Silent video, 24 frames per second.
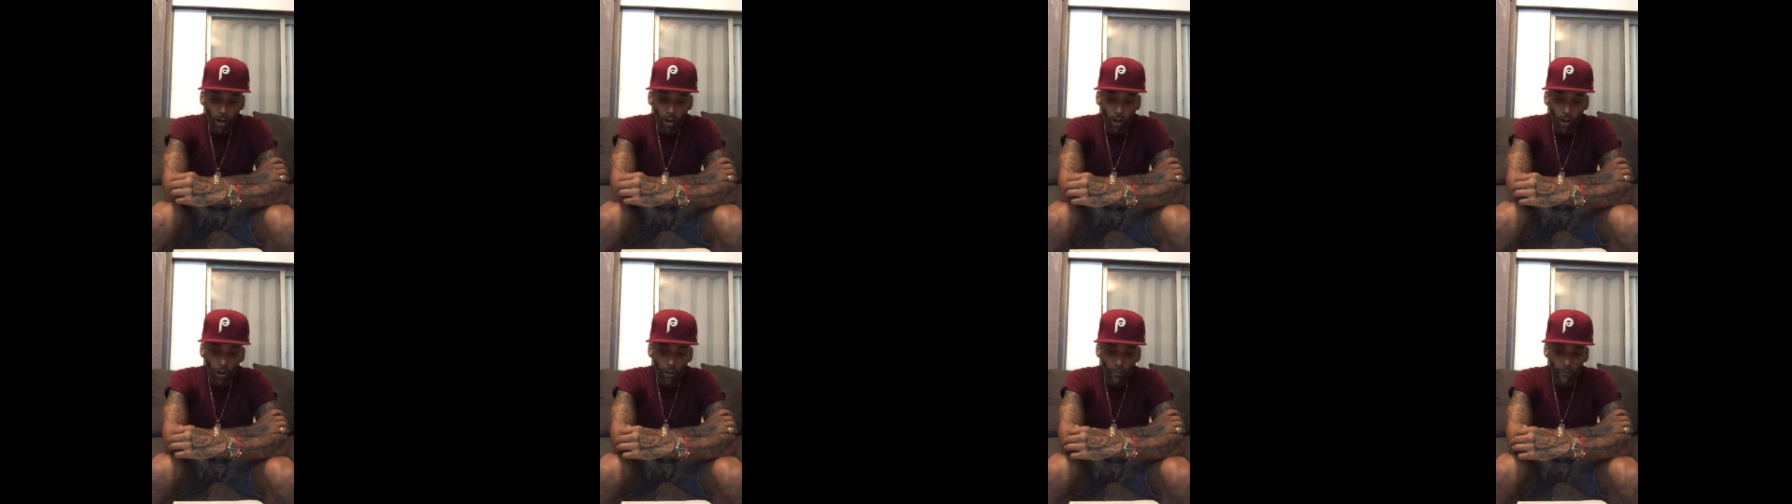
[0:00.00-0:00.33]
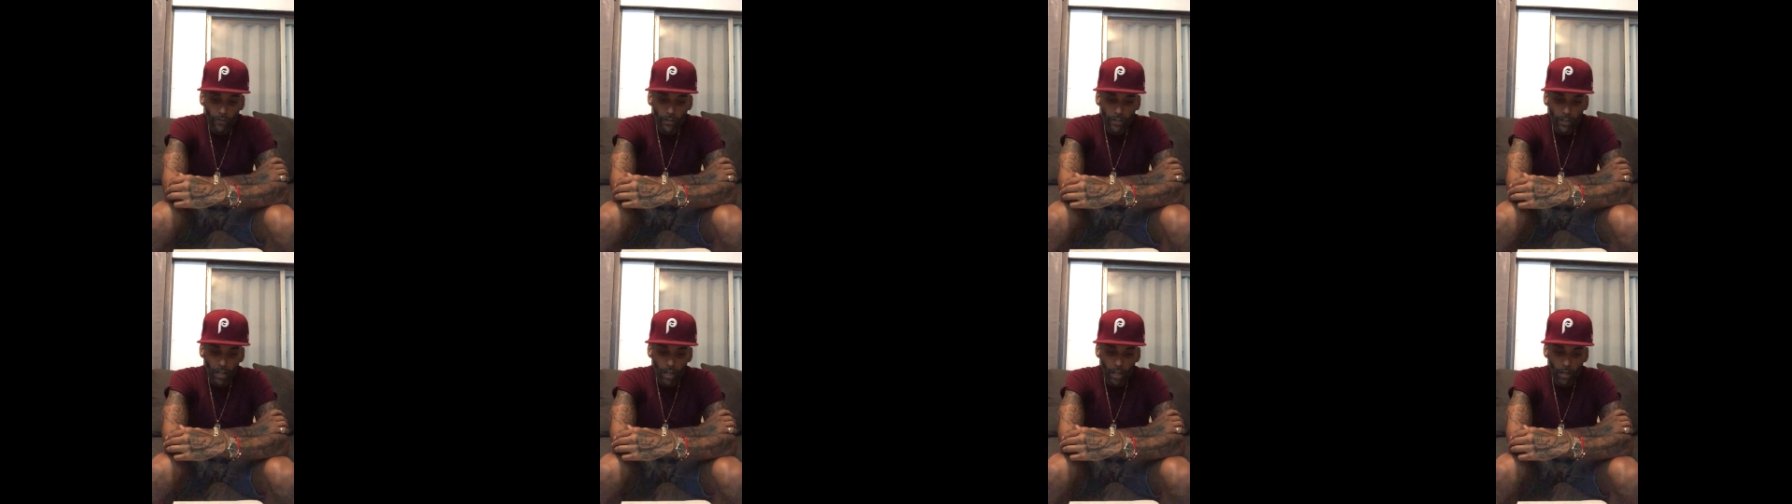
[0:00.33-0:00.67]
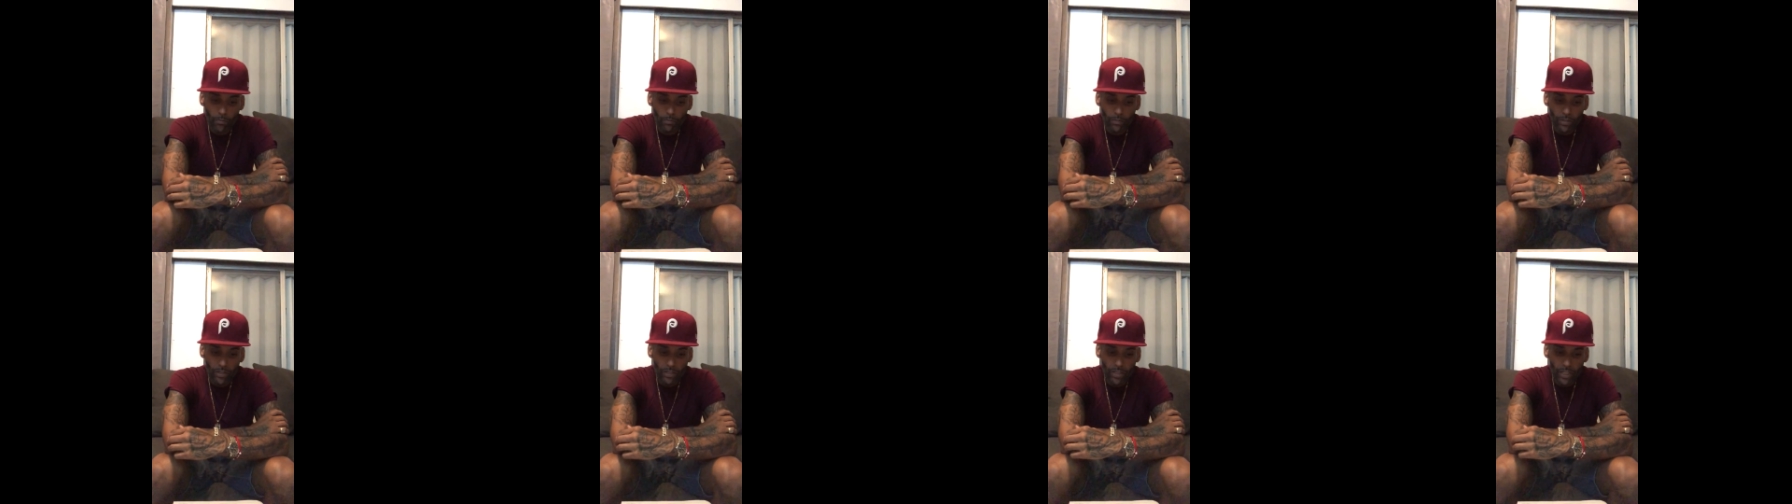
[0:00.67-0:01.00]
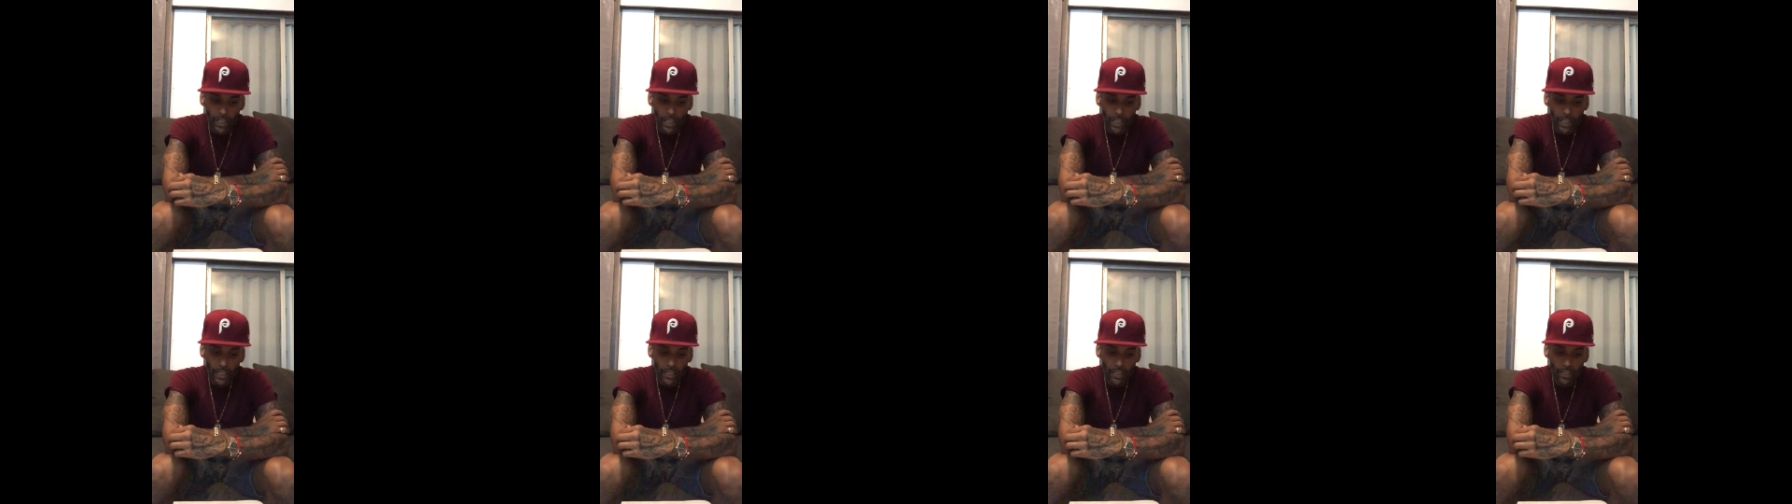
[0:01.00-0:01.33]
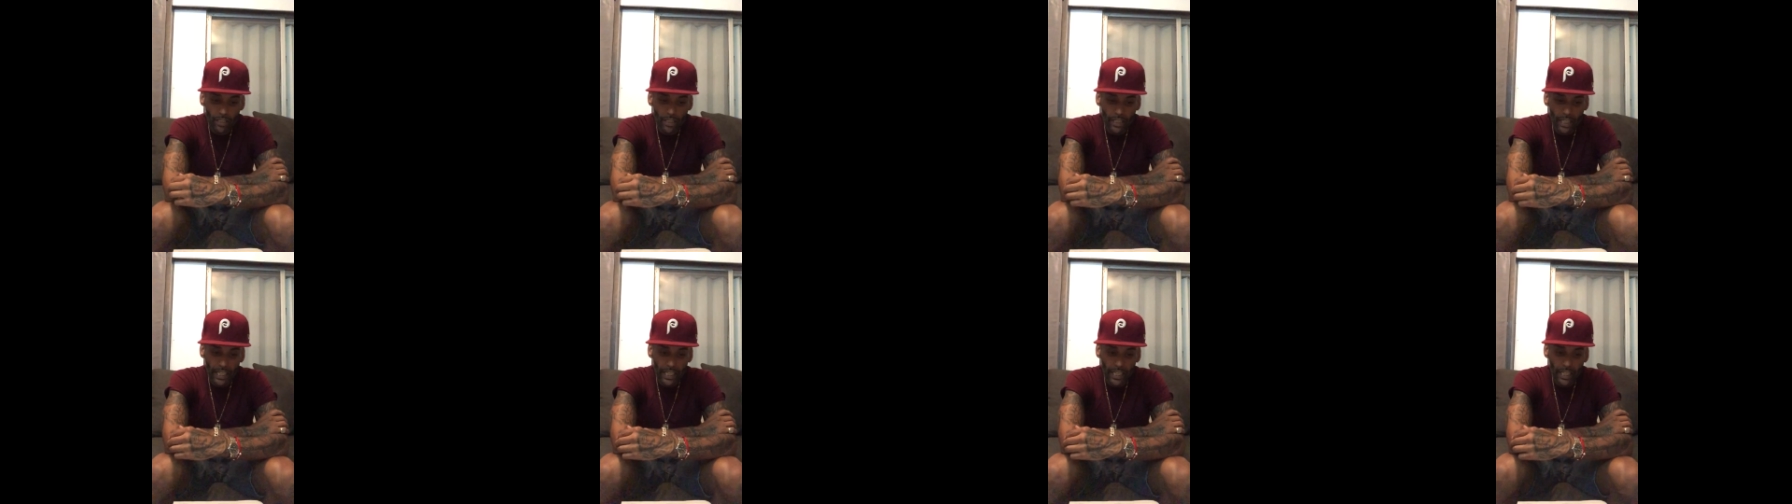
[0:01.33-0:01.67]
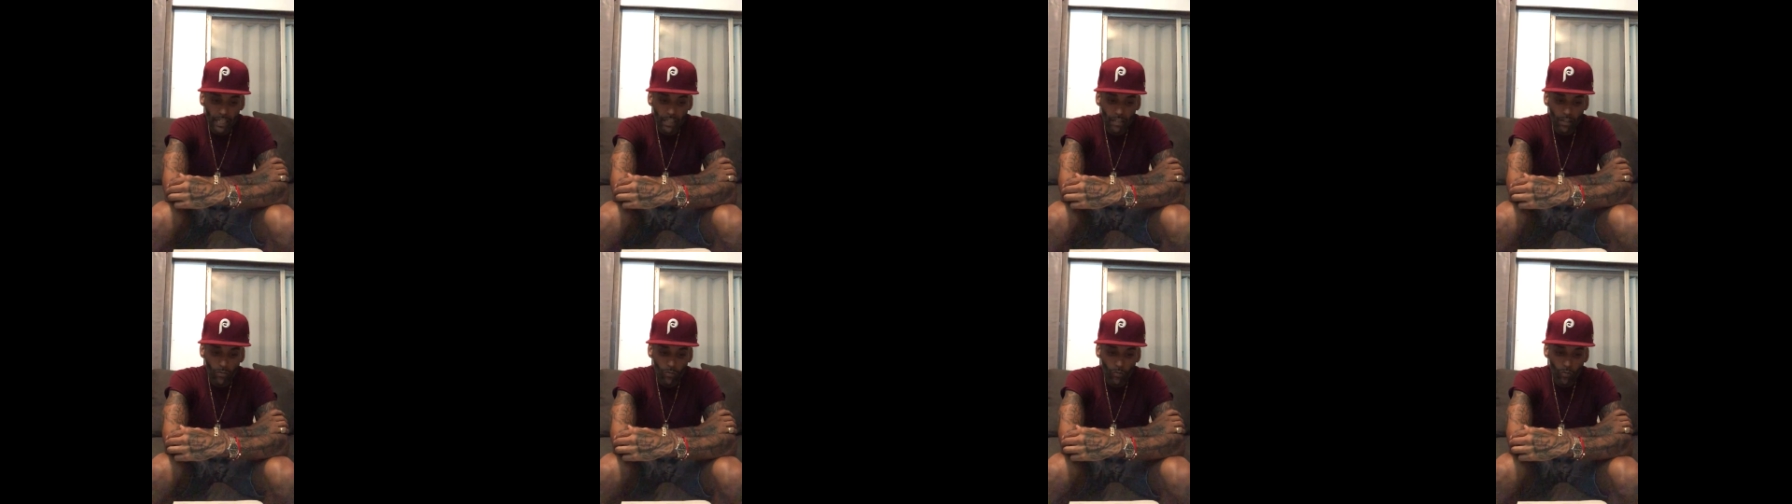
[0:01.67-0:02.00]
Often hummus is
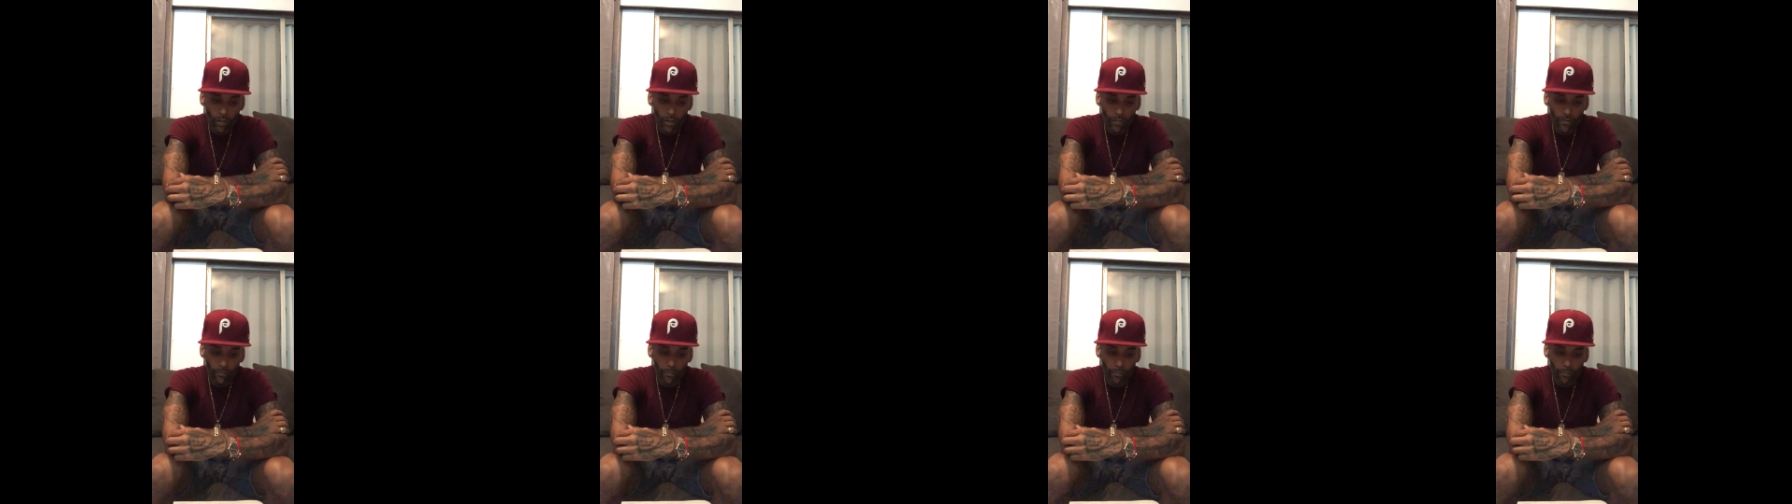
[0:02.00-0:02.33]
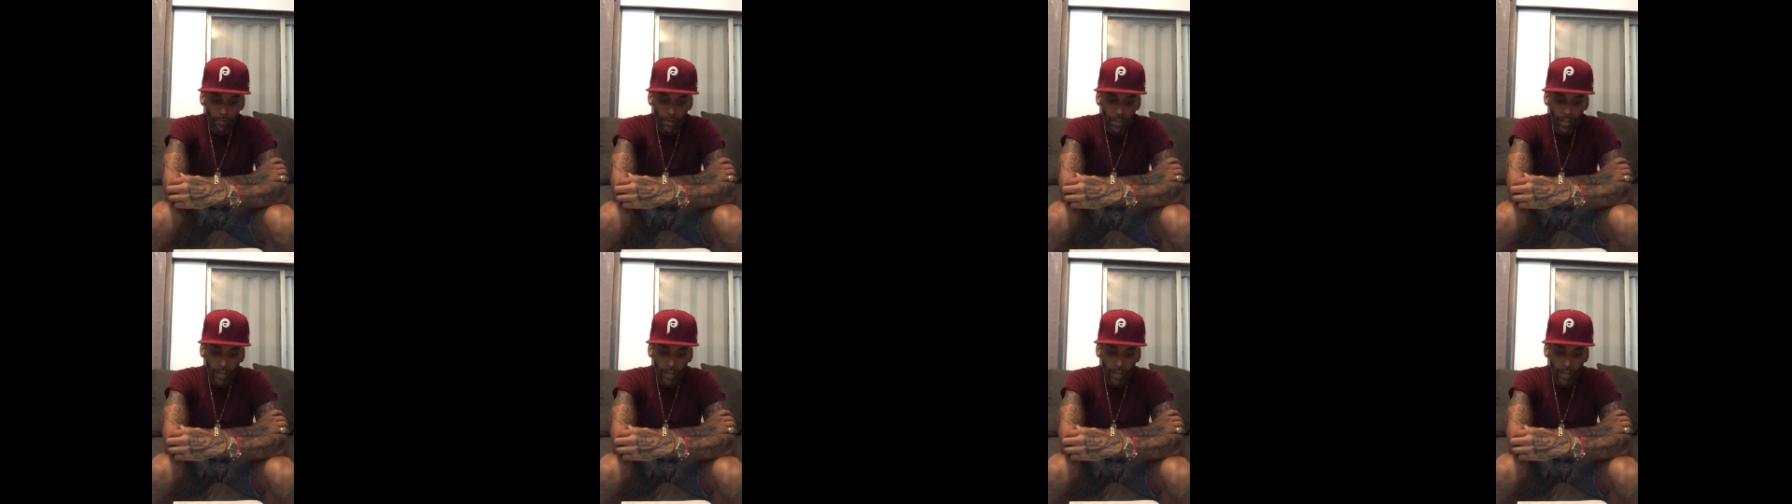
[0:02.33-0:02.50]
eaten with